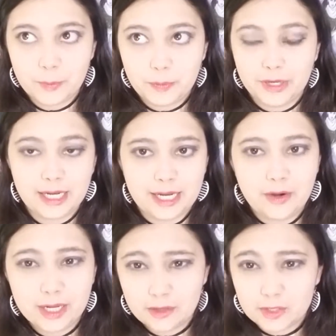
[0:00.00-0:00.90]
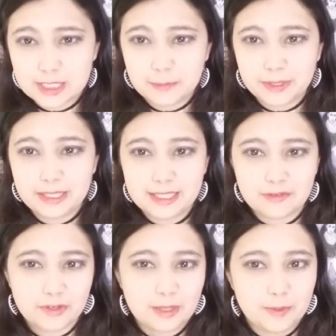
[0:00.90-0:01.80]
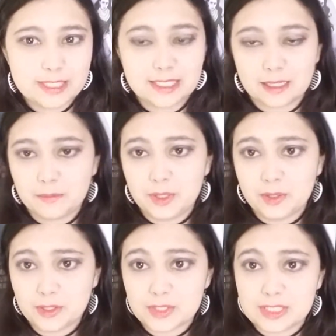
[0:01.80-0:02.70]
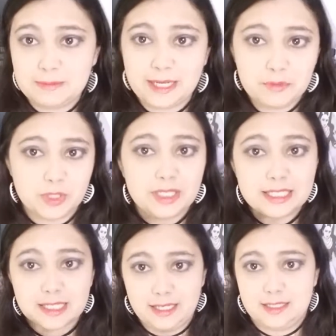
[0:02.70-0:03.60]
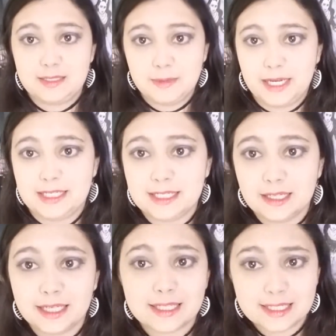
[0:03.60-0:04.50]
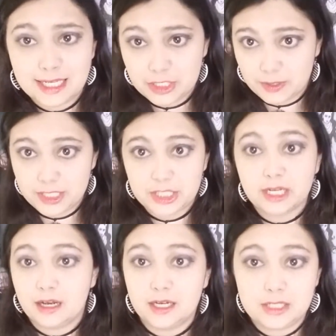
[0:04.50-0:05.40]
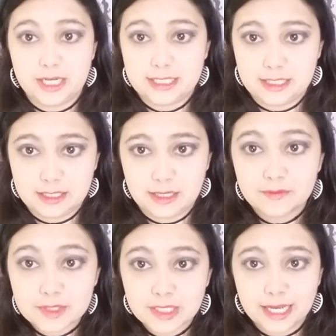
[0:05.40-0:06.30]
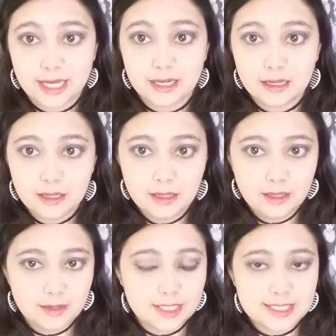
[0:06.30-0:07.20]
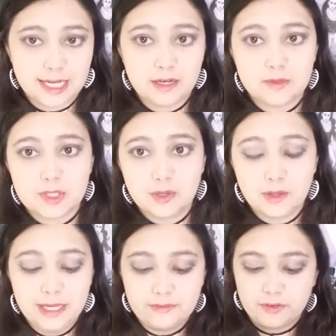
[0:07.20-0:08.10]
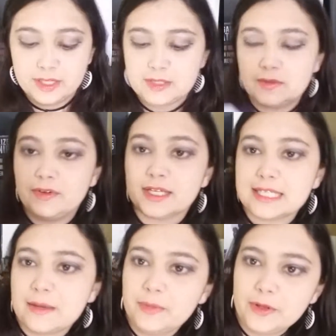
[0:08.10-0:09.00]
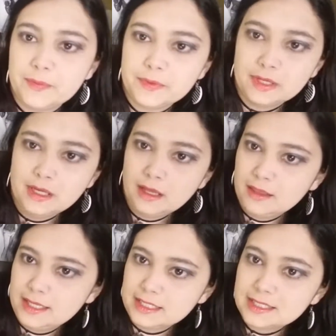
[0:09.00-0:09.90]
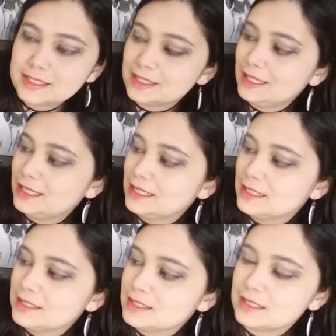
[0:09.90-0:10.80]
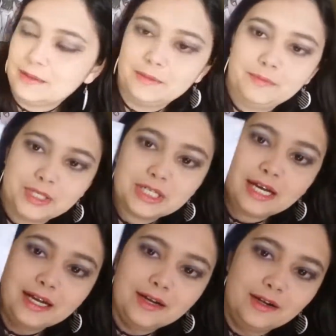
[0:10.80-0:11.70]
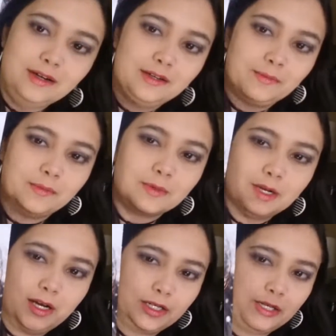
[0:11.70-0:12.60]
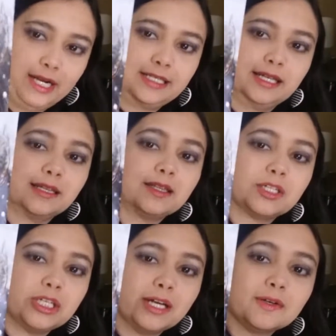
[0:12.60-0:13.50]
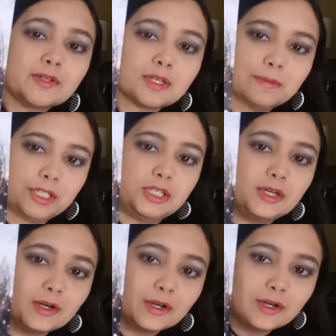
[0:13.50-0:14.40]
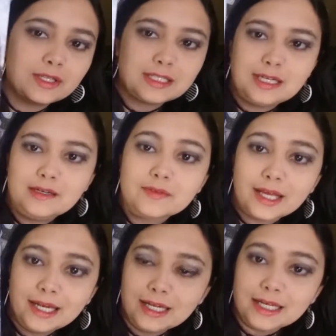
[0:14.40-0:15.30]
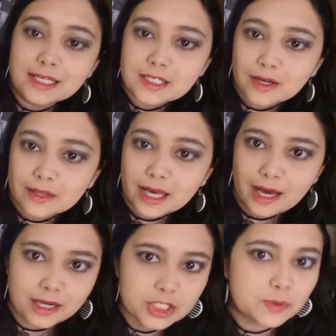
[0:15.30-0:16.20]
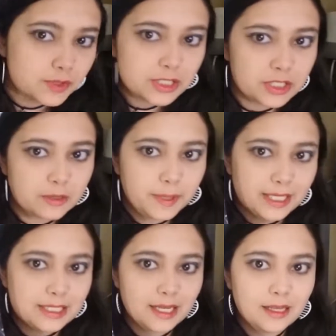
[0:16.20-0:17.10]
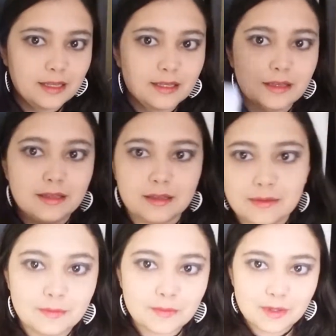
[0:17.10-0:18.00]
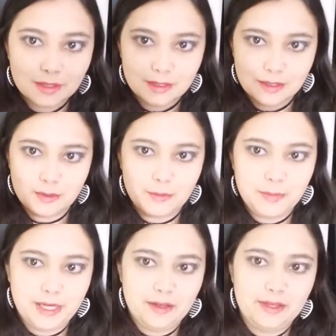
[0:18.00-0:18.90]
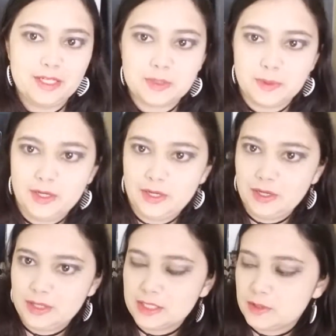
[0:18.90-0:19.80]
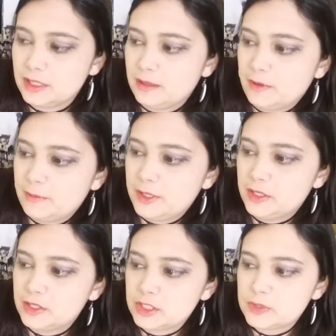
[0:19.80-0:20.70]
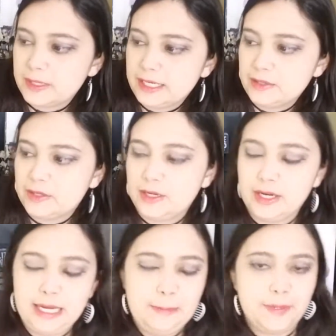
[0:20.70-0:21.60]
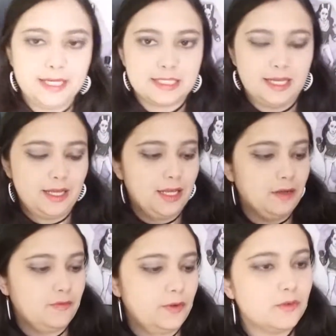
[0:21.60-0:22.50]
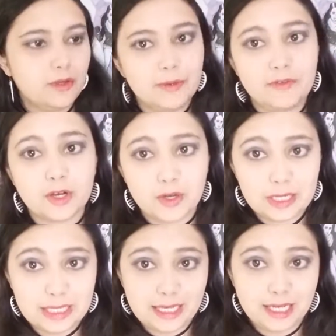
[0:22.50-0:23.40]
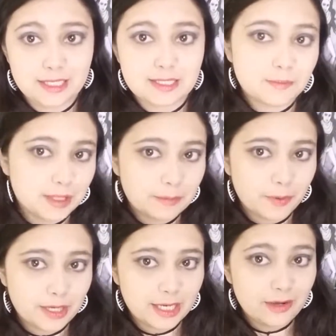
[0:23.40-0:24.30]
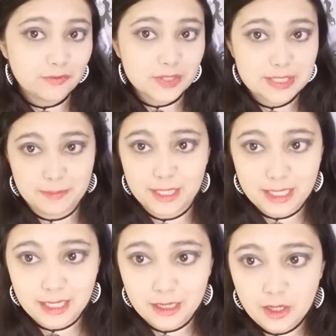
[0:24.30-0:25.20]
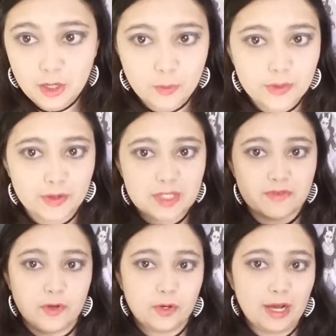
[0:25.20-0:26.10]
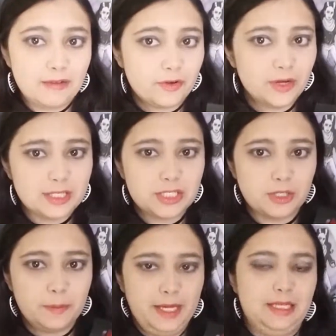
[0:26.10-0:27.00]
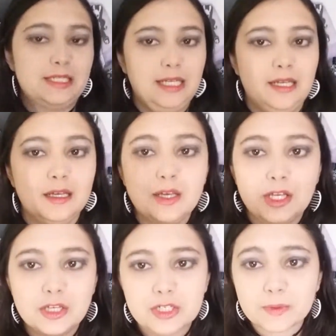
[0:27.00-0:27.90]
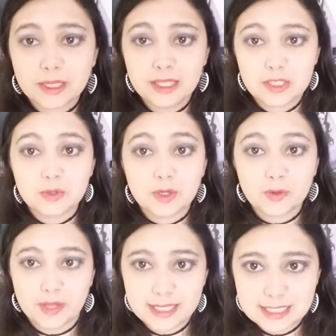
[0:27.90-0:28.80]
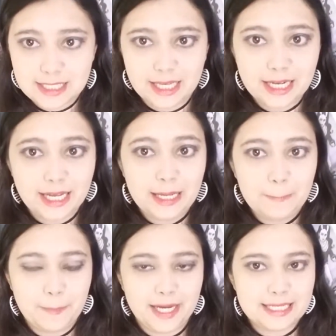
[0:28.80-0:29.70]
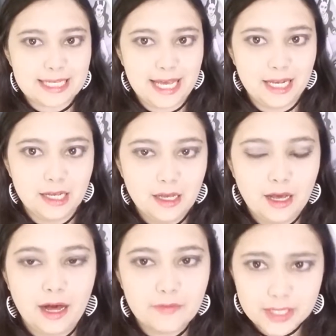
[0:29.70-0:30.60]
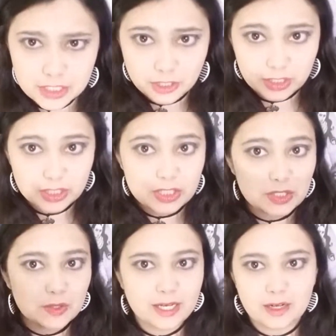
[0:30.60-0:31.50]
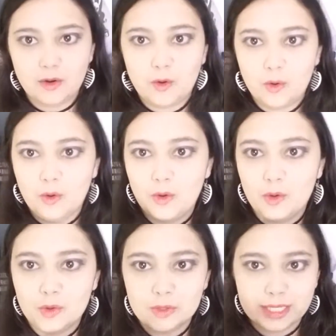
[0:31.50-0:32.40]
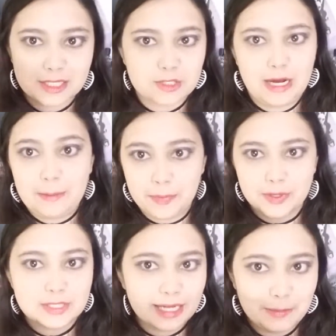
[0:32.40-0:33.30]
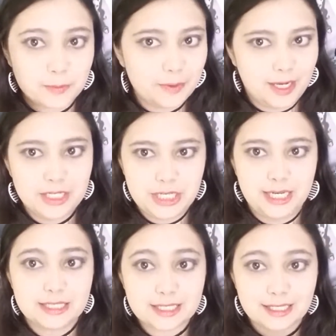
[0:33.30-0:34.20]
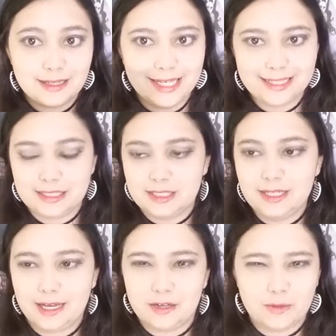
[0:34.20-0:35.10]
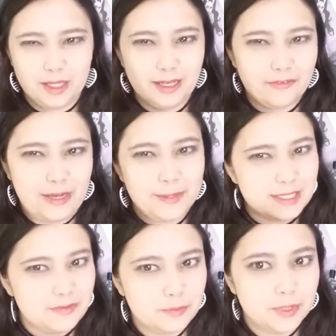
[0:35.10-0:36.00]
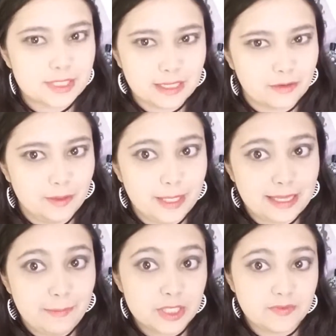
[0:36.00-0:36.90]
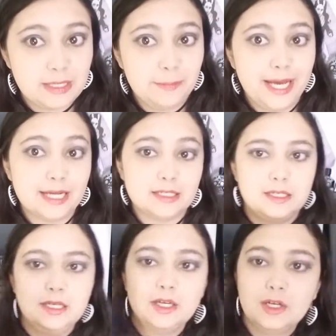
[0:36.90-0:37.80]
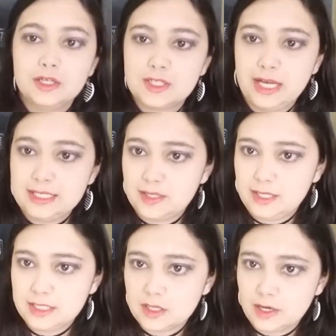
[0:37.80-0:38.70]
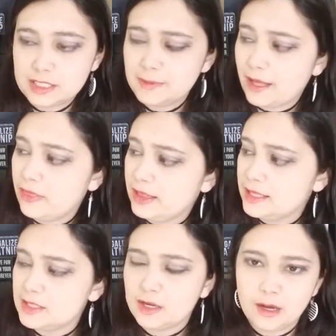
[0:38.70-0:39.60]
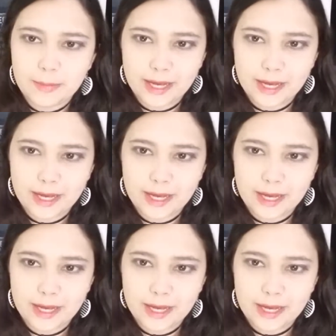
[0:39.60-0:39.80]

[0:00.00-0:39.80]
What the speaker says: printed out and it looks completely different than what's in the computer. So sometimes you'll need to customize the saturation and contrast and stuff to get the desired result. Like for this one, for example, this is much higher contrast, like the shadows are much darker and stuff than it is on the actual digital painting. But yeah, these were done at Walmart, just regular 8x10 photo film. If you're gonna get something printed out for somebody, whether it's a photograph or a digital painting, you should really do no less than 8x10, unless you're gonna do like a whole like scrapbook type of project. It's not gonna really, a 5x7 print's not really make that much of an impact. So yeah, so these cost me, I think these are